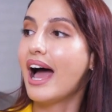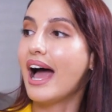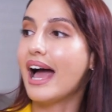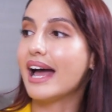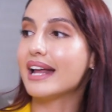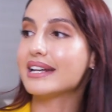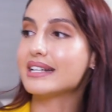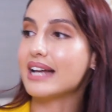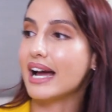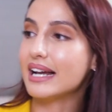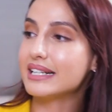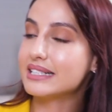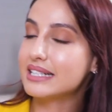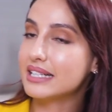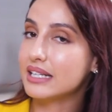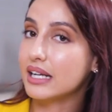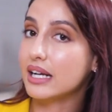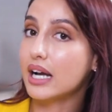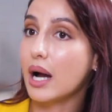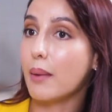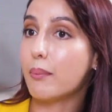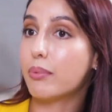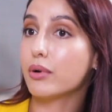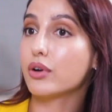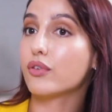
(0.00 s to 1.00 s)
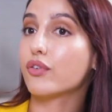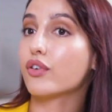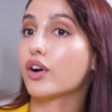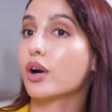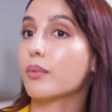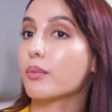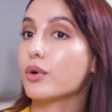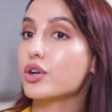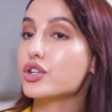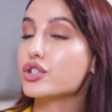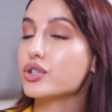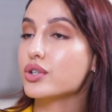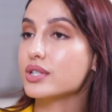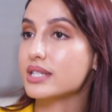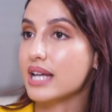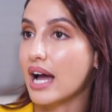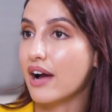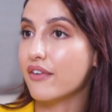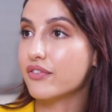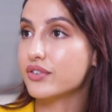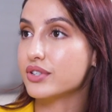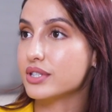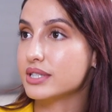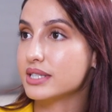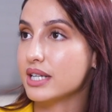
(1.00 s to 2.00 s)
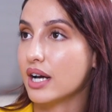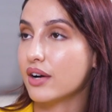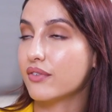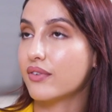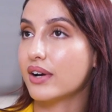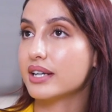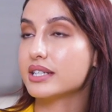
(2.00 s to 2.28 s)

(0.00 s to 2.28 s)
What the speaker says: And I did a couple of commercials after Dove.